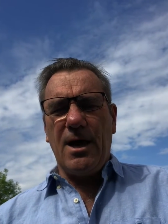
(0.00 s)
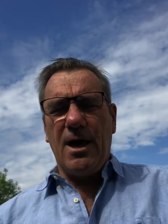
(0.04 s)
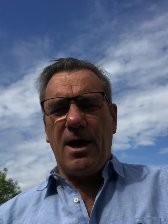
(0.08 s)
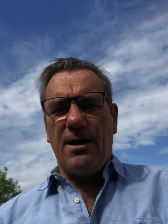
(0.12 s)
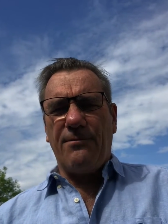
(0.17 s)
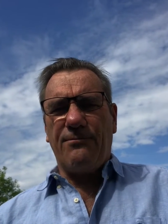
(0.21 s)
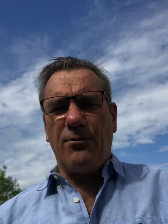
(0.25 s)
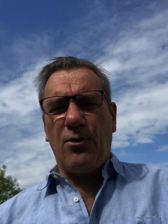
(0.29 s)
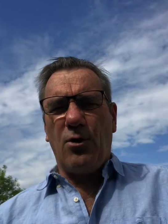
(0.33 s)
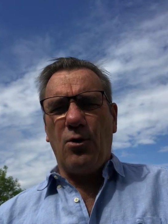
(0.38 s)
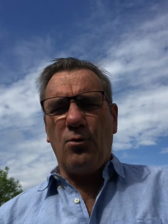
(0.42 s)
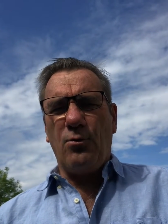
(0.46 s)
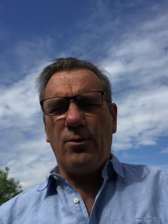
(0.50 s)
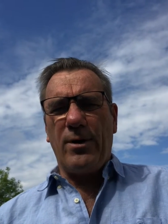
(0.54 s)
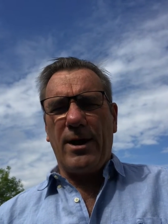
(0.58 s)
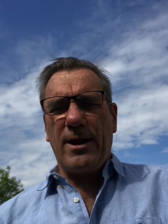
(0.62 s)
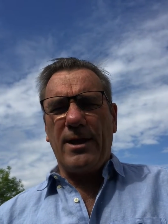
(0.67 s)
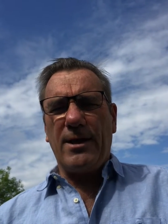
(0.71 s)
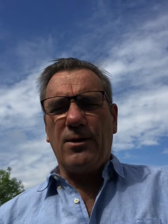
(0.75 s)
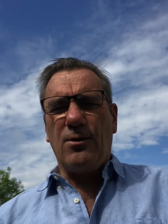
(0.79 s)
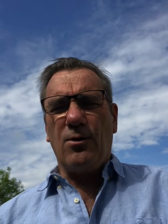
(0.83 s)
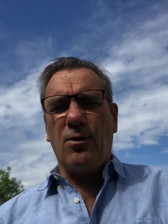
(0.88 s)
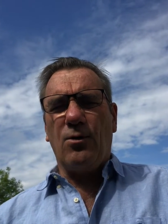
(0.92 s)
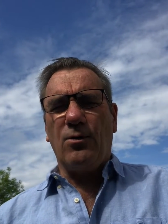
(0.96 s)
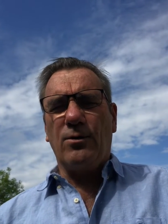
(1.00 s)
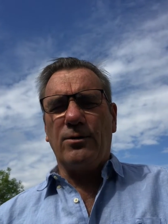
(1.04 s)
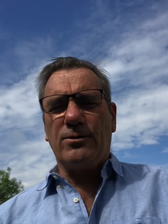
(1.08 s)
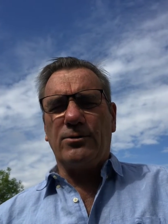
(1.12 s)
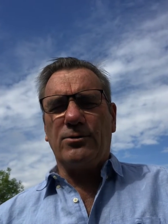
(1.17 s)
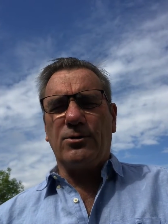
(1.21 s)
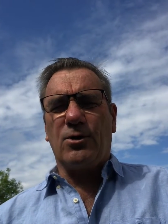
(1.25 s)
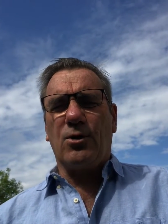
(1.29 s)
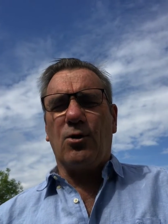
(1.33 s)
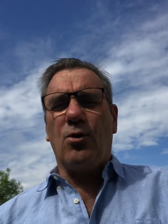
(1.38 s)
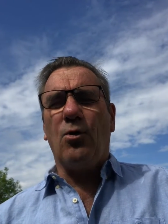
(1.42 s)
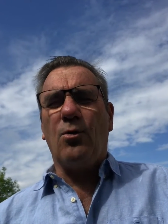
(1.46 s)
have already gone
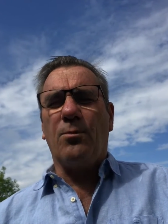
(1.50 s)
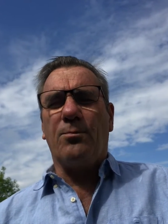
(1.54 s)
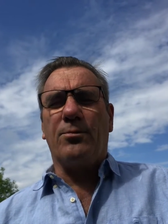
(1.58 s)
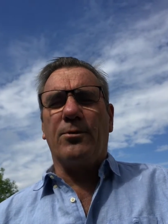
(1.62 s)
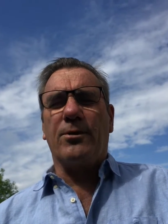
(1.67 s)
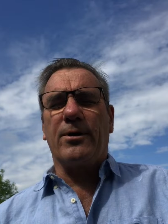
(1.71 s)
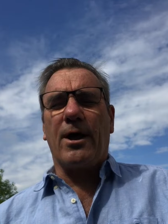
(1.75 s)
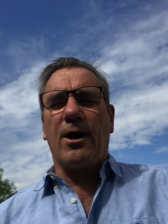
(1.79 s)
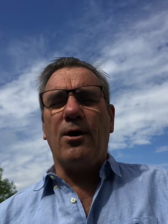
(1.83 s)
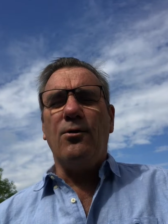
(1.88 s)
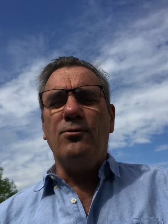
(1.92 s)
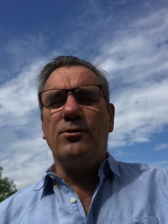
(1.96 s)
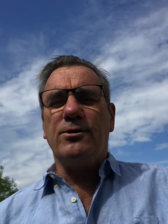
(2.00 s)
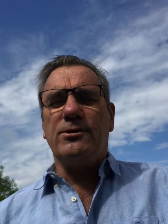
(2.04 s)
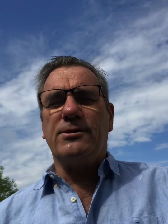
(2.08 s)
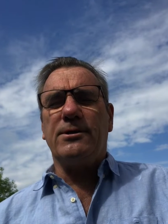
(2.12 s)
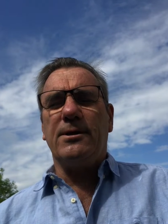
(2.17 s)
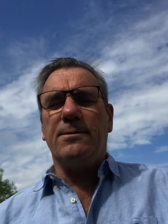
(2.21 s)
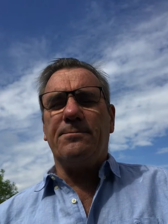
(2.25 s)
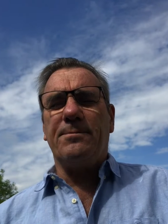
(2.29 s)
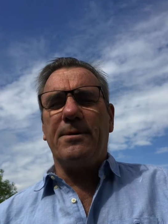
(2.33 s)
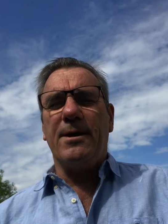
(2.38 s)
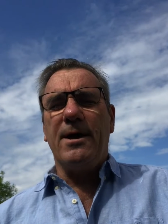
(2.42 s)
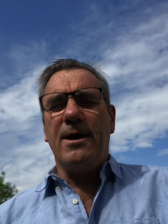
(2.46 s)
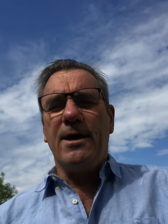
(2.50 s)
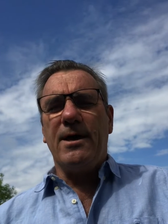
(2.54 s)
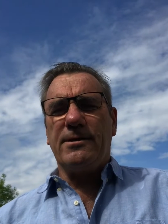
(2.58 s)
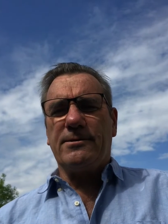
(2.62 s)
to corporate ownership.